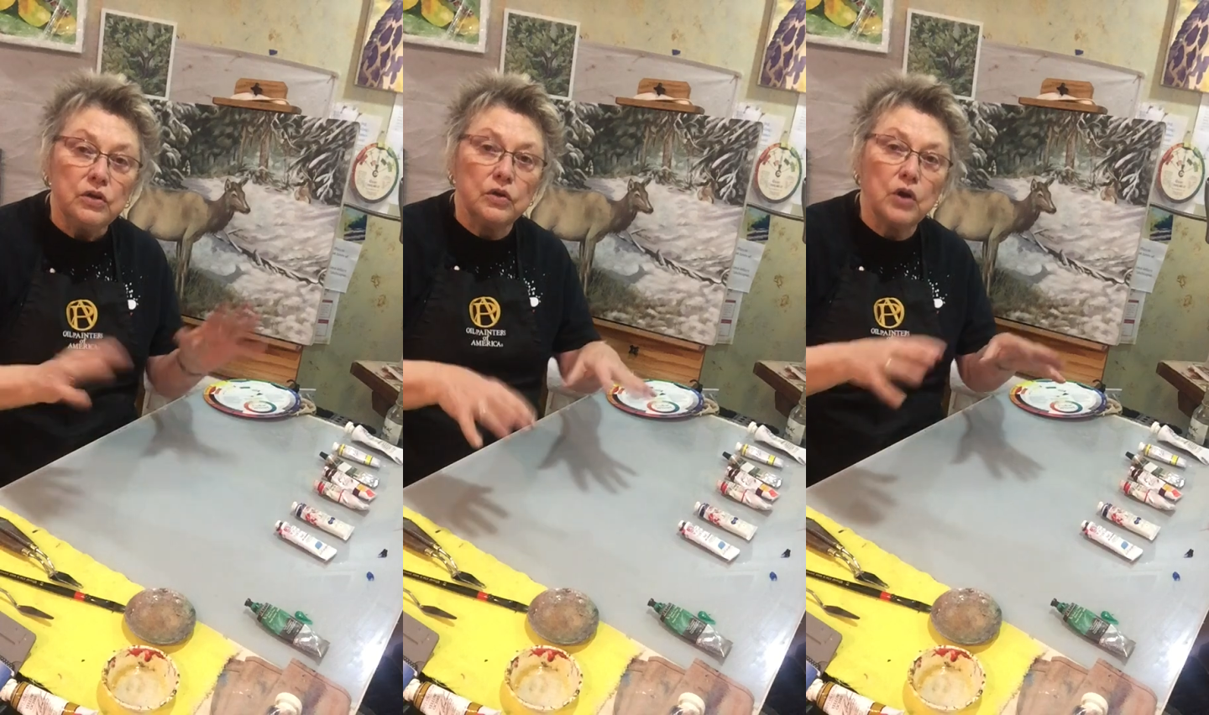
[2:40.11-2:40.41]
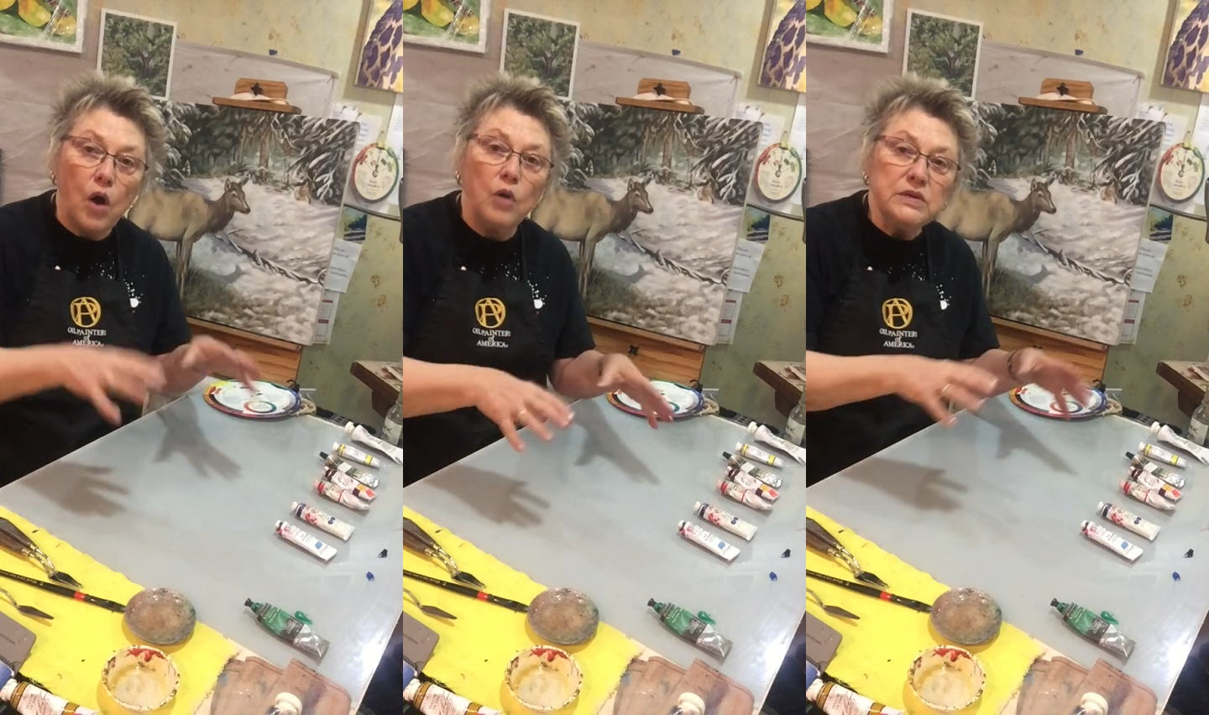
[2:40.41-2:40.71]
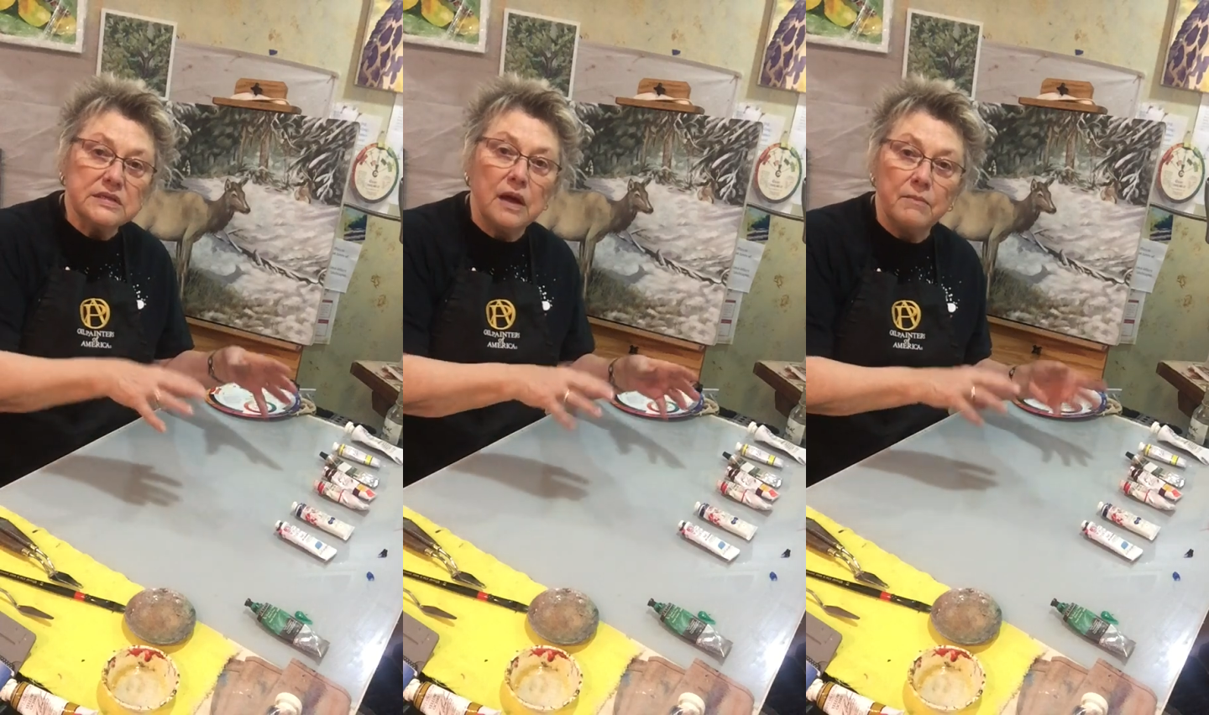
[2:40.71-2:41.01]
You can
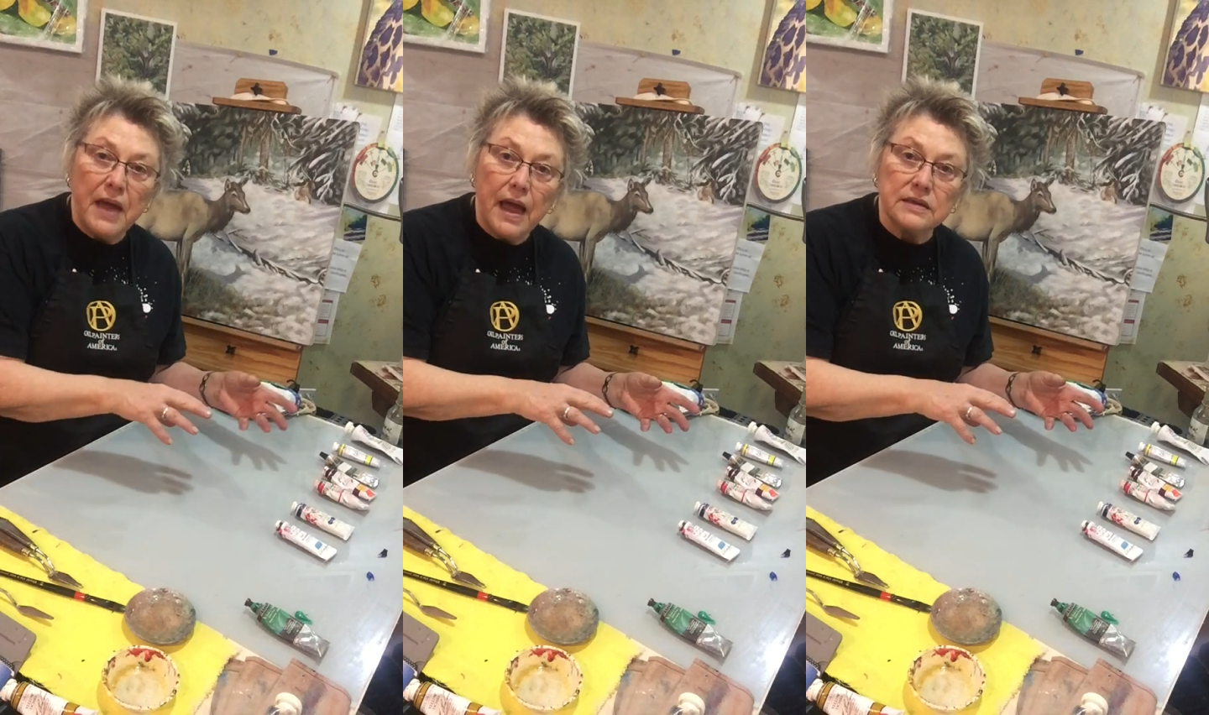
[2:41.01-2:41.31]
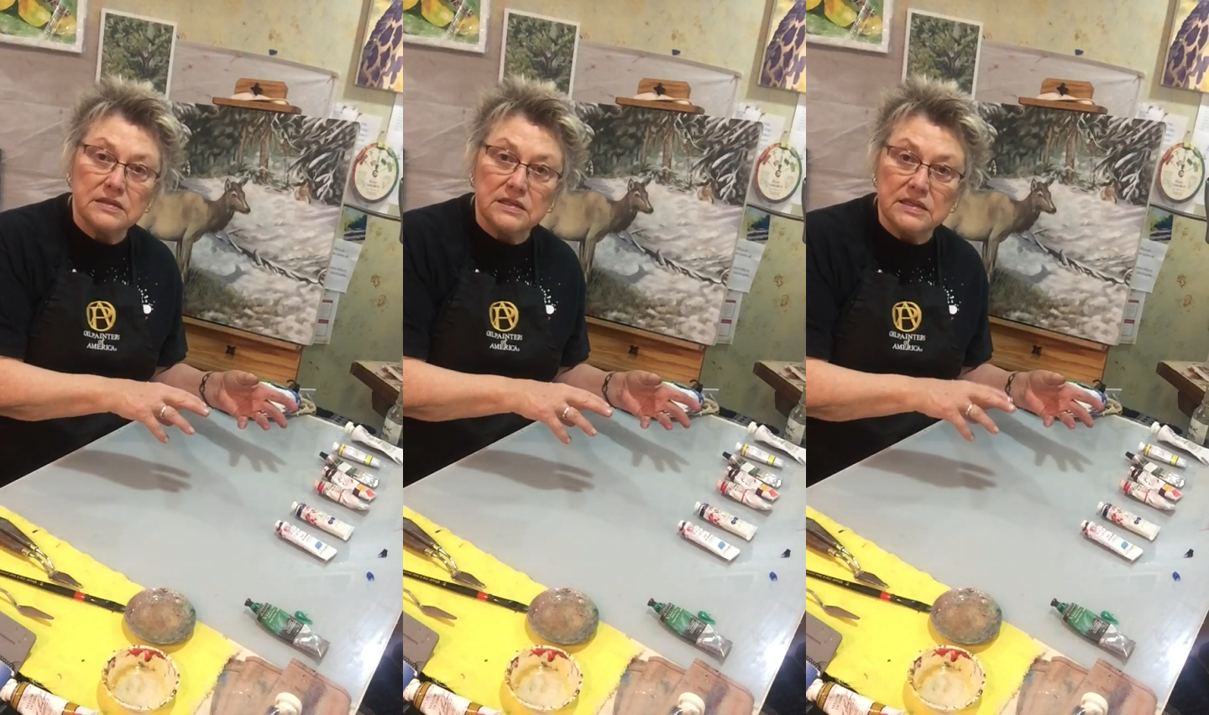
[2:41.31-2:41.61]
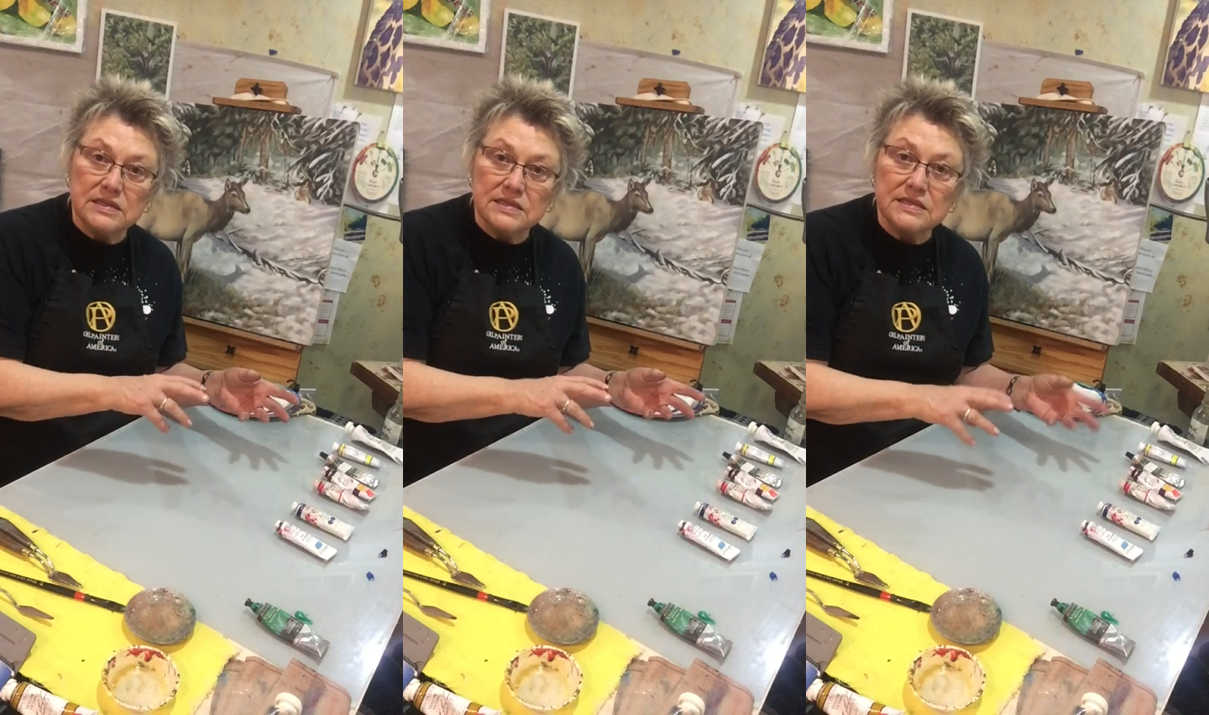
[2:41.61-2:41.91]
always come back to
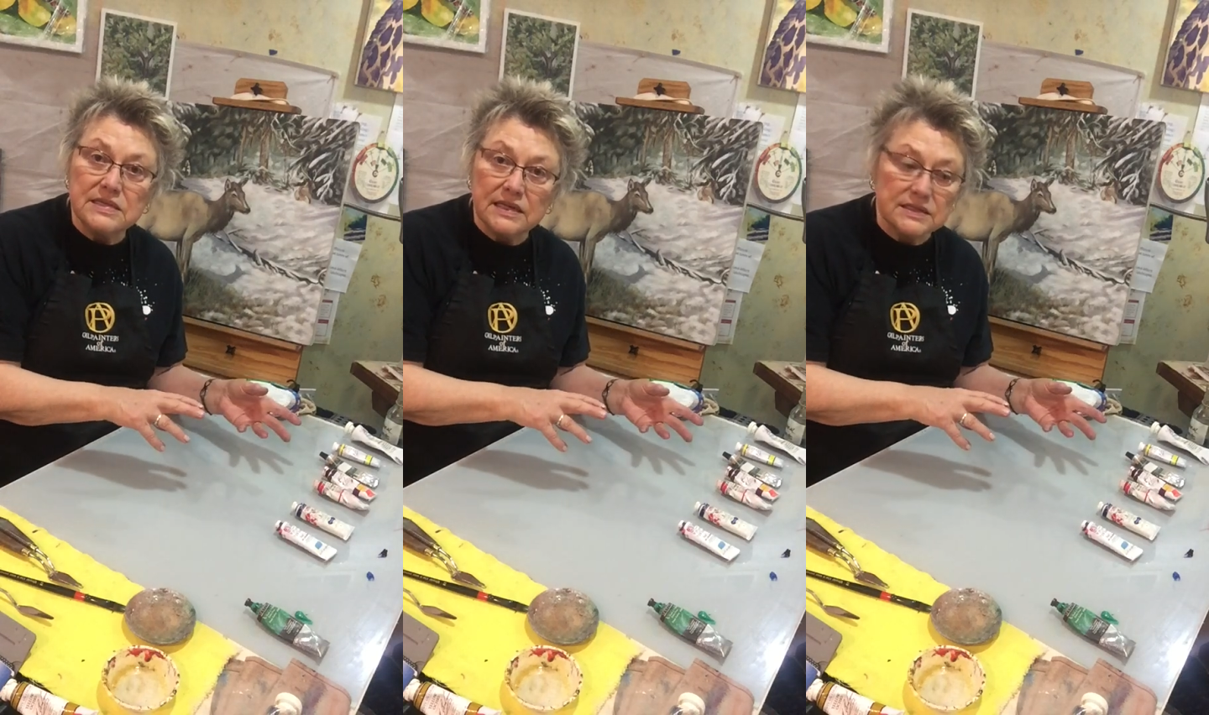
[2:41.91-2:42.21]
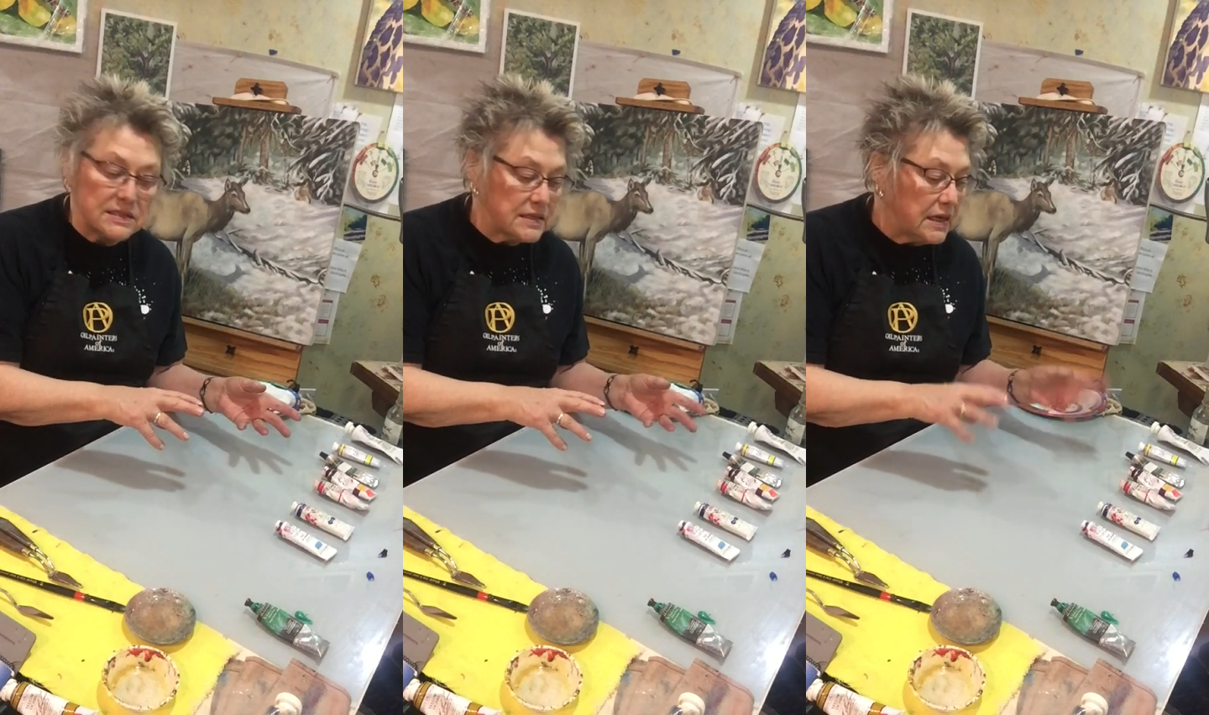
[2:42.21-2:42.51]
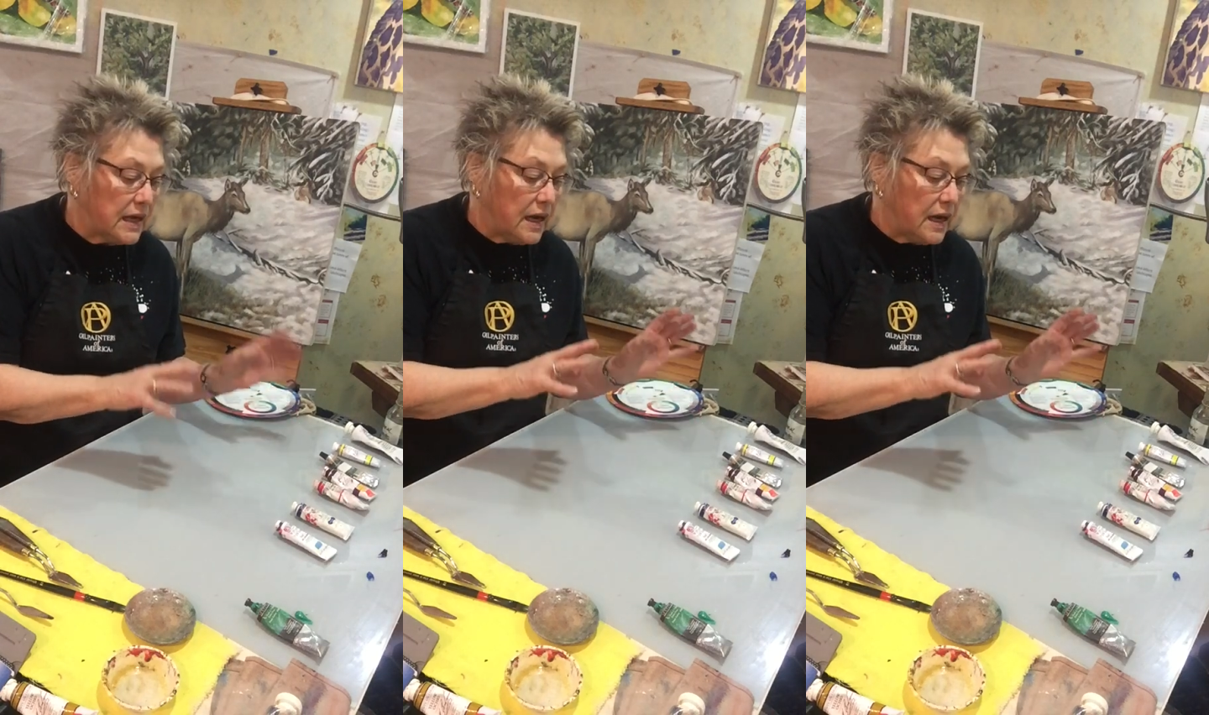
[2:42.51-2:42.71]
these 6